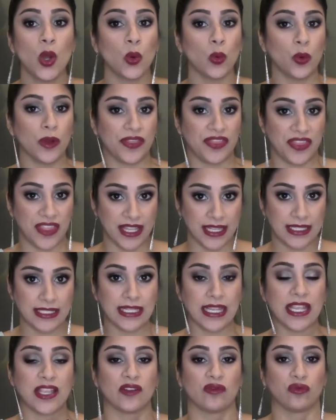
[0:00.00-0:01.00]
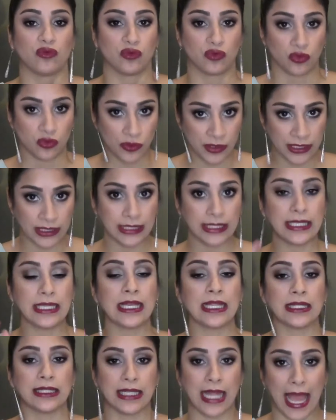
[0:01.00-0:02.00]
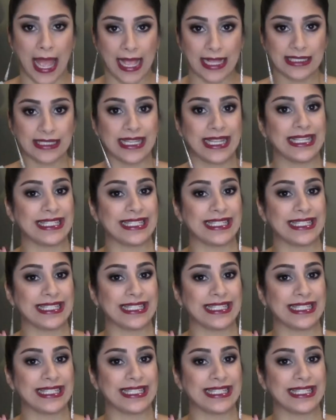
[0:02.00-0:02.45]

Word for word: With this, it really lasts.